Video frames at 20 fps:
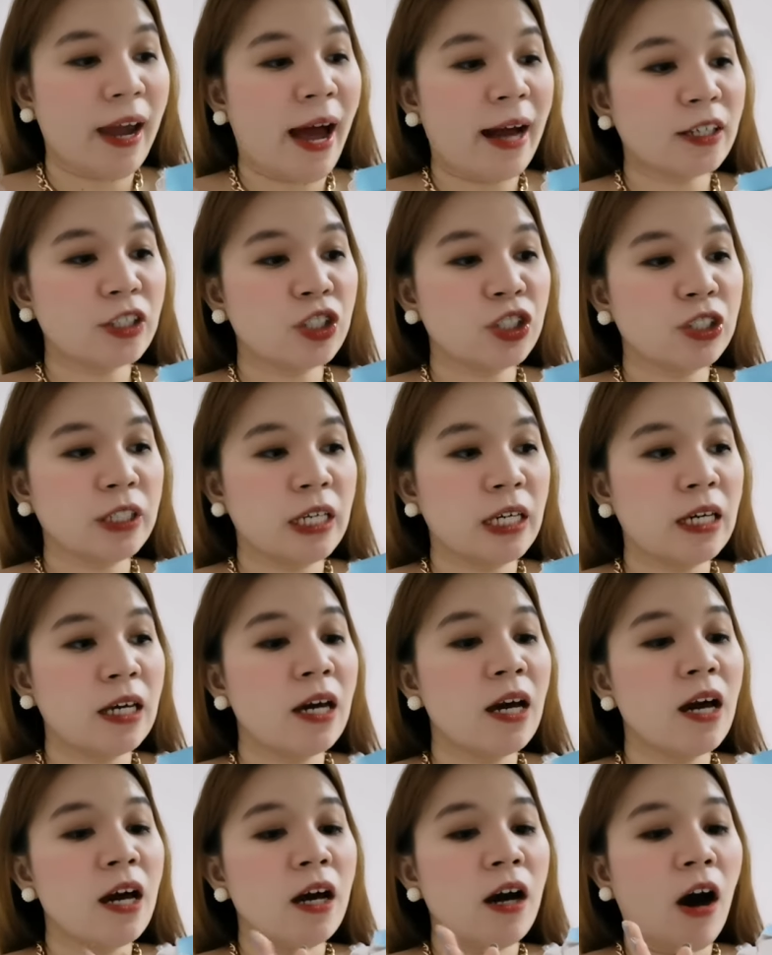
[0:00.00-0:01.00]
that I
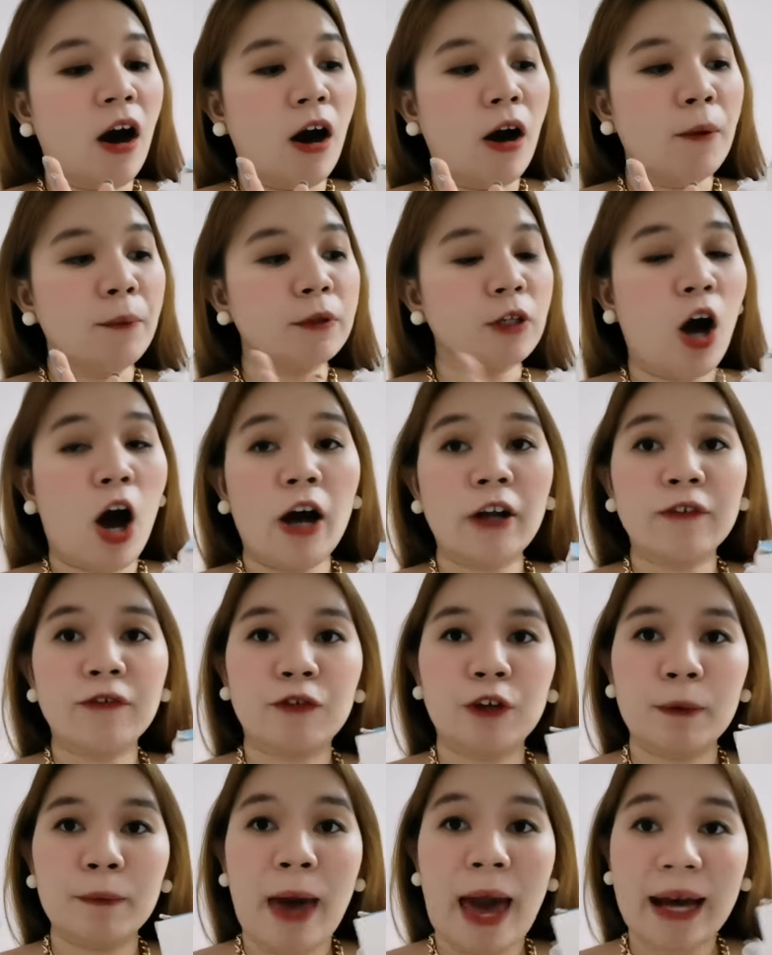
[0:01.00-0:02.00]
actually um,
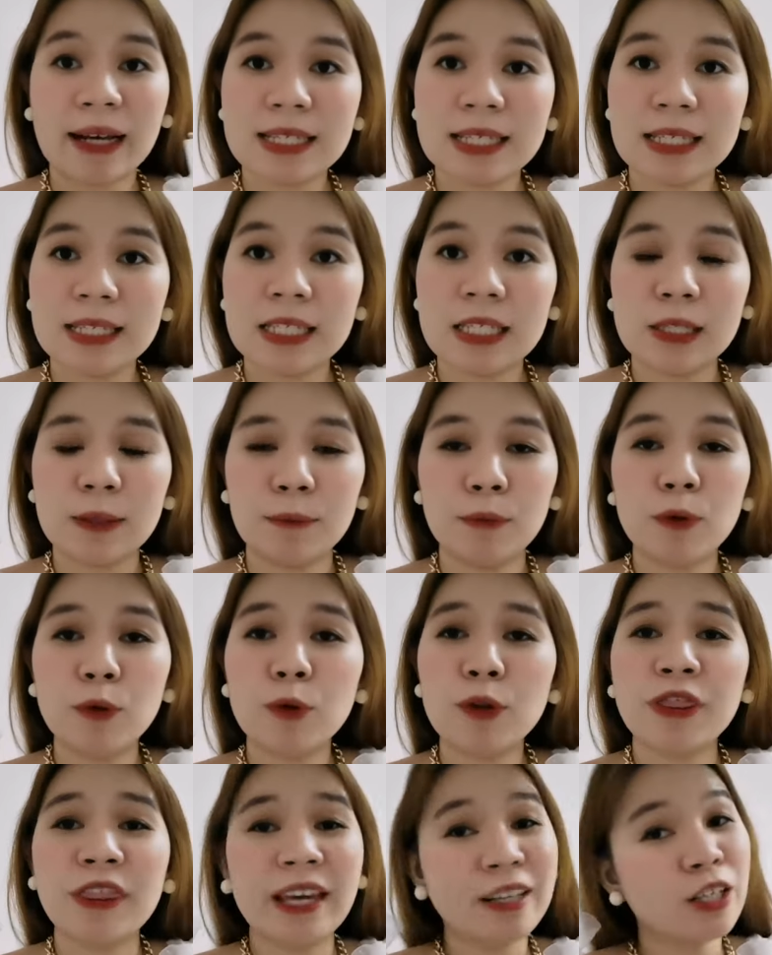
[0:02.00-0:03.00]
got from Accents
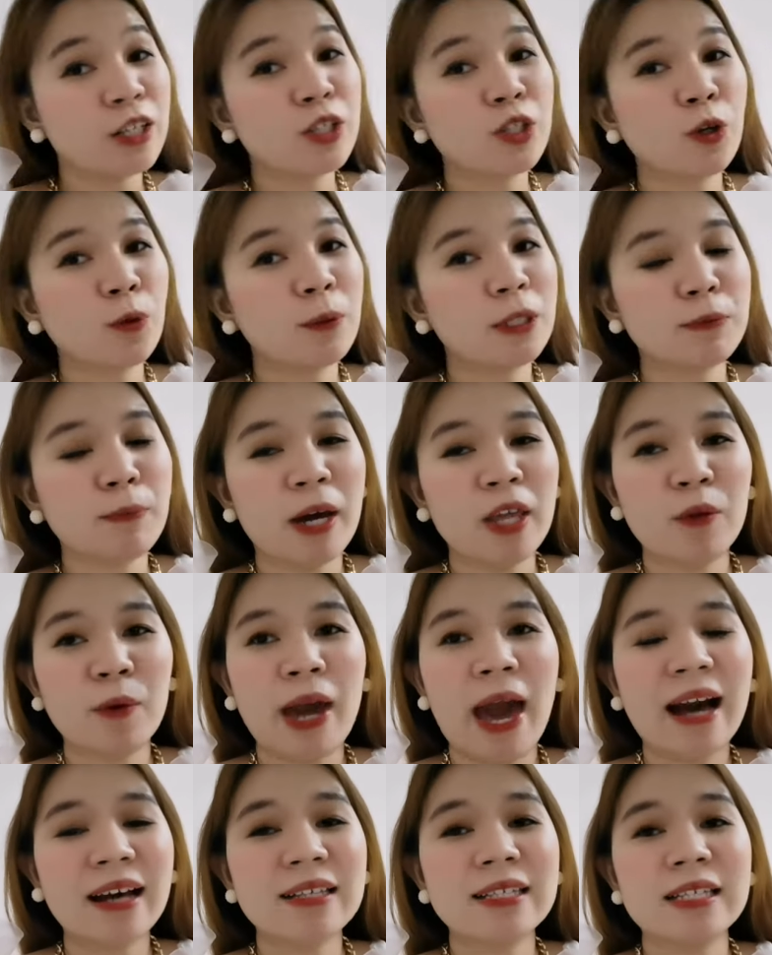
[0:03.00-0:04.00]
Cebu. Thank you so much, by
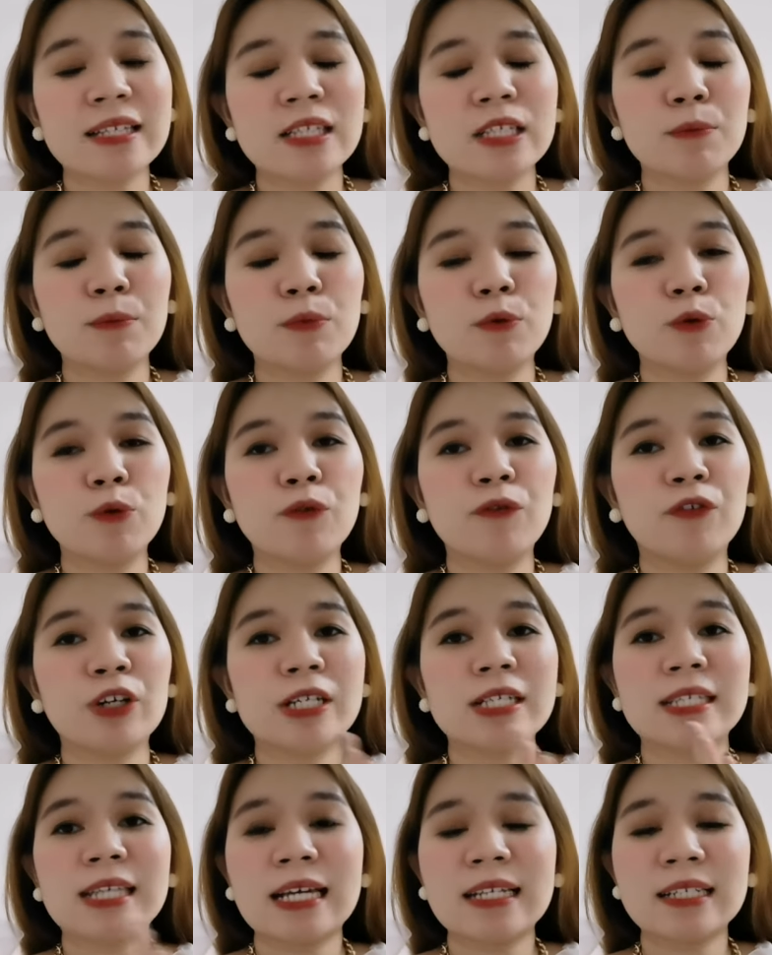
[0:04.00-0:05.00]
the way, Accents Cebu,
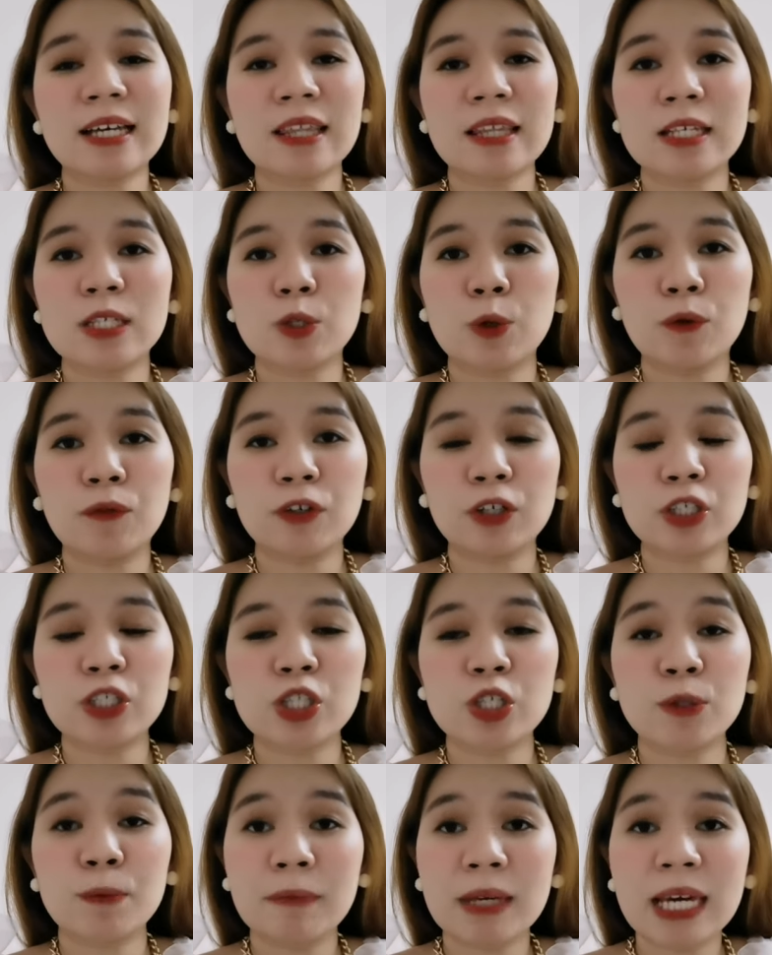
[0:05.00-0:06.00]
for sending this
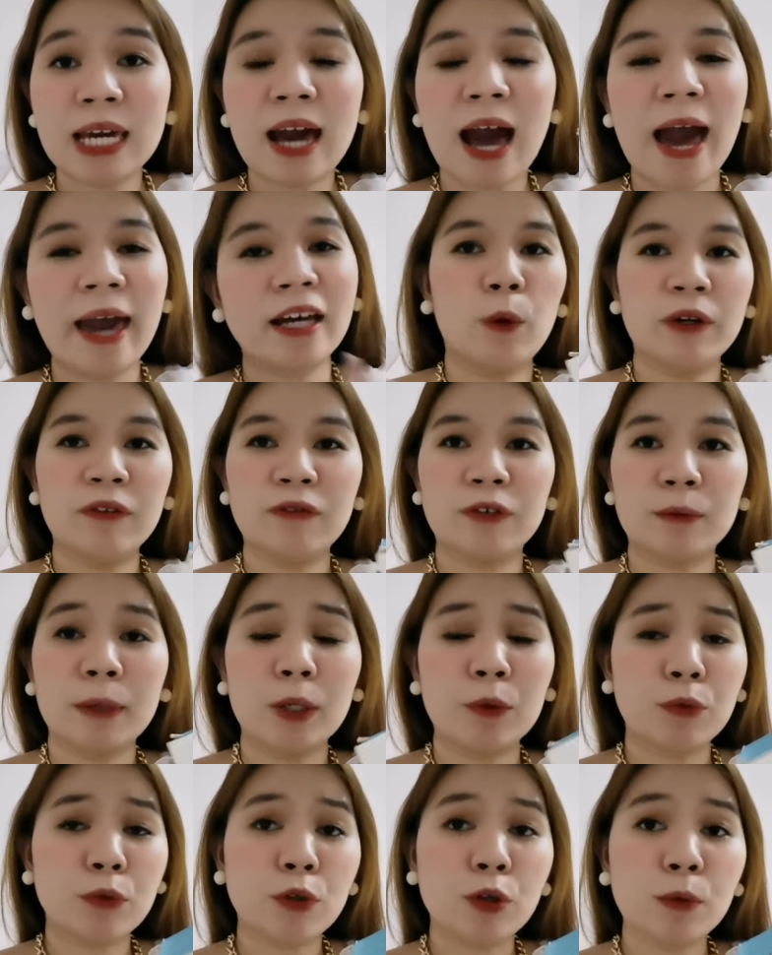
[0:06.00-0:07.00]
over to me. One for
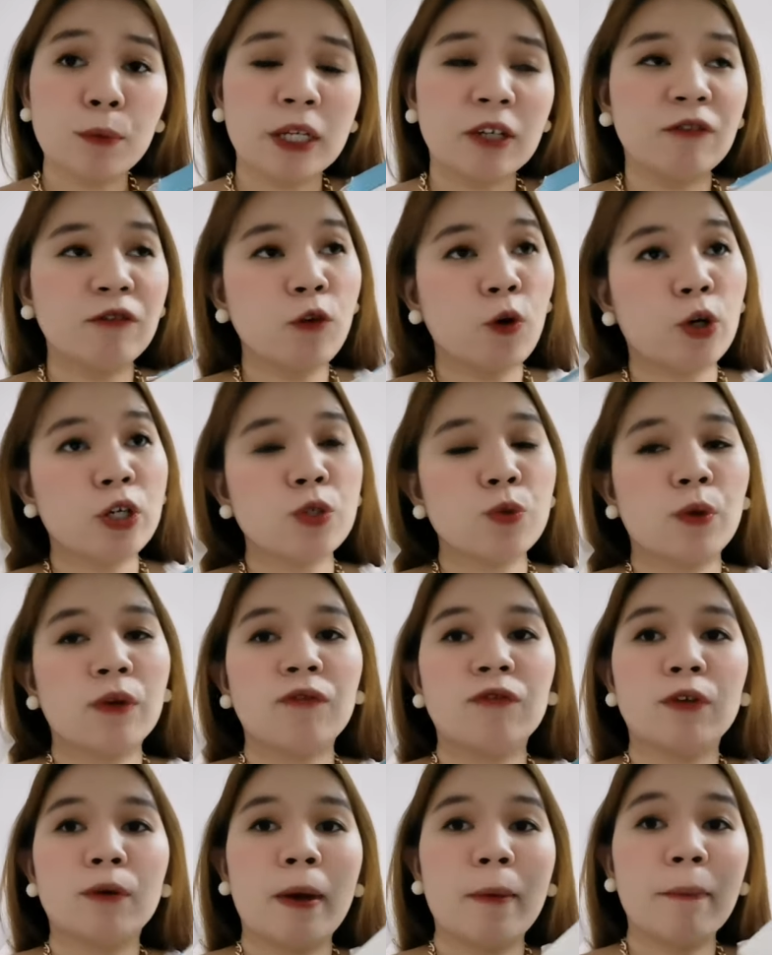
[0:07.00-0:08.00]
my room and of course
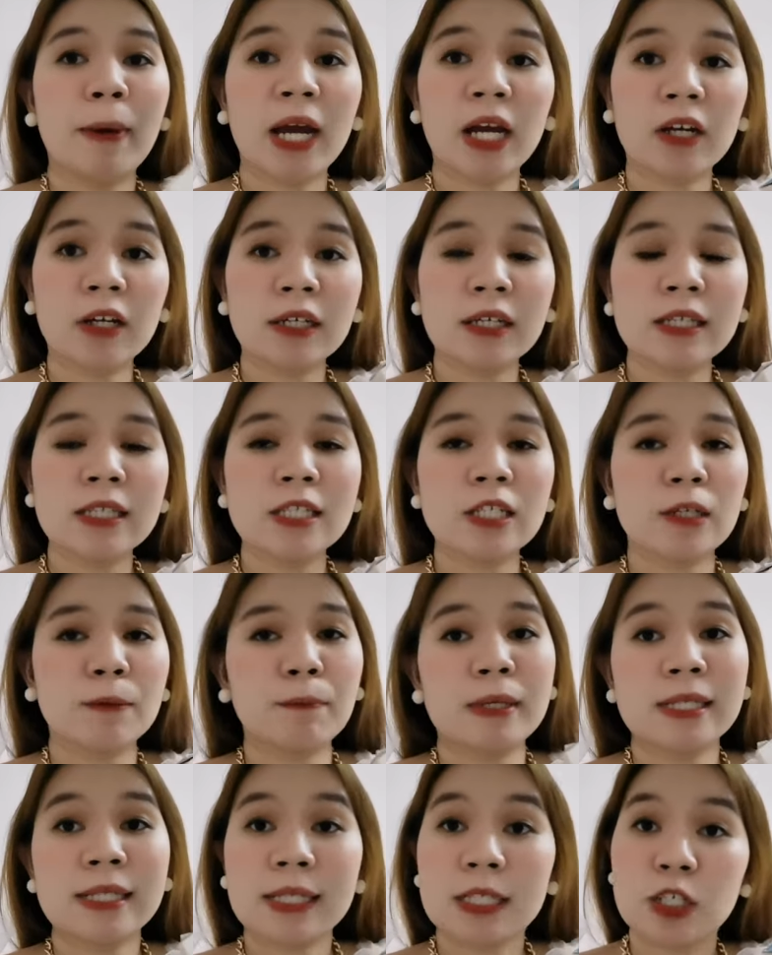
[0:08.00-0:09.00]
one for my parents
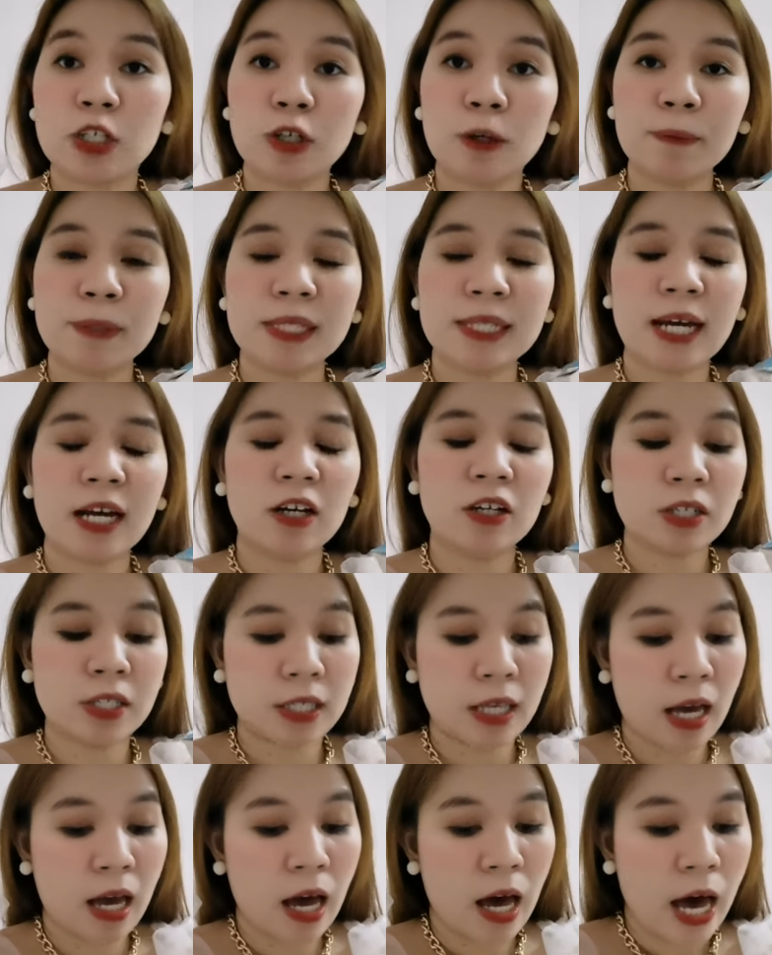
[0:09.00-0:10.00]
and my sister
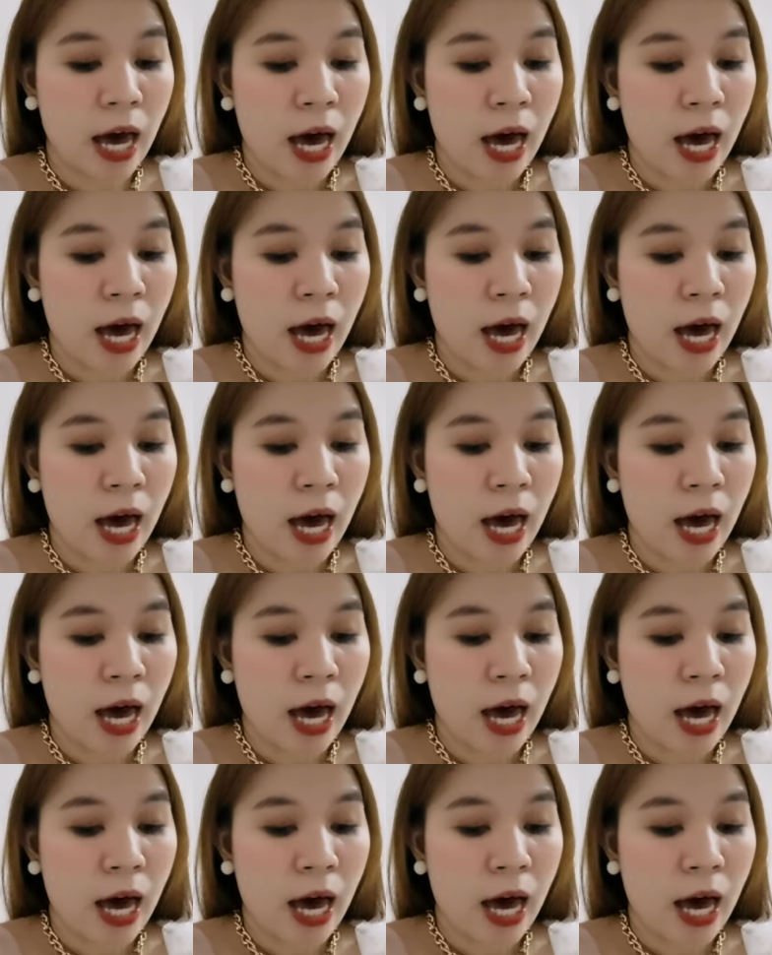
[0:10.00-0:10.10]
upstairs.